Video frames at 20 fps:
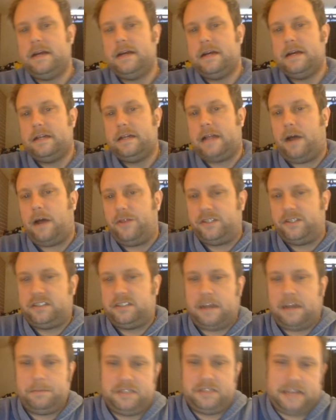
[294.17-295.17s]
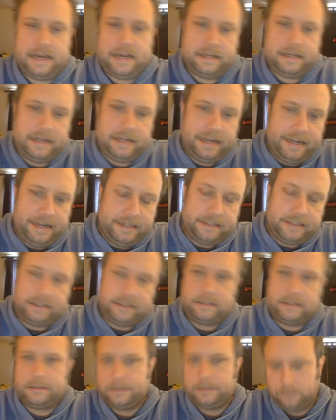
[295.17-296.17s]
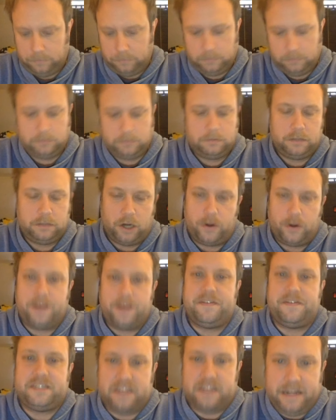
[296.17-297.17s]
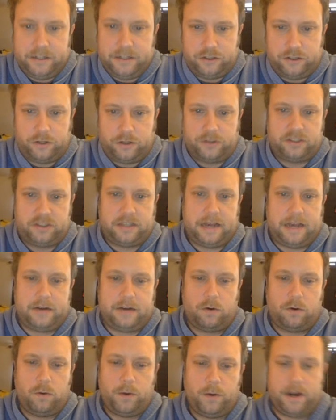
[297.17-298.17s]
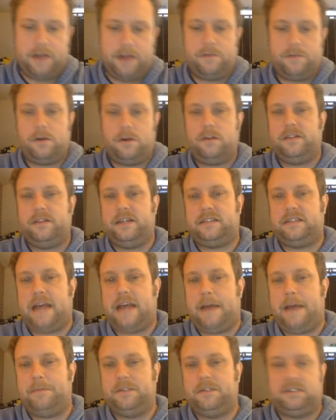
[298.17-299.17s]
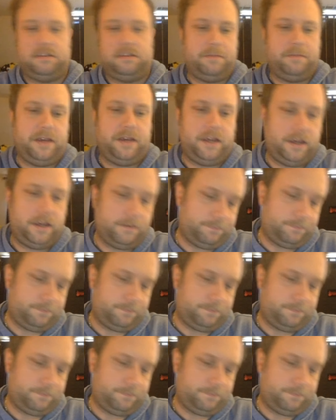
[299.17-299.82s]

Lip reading: Now, the subset is, if it's an insert set or whatever, this happens to be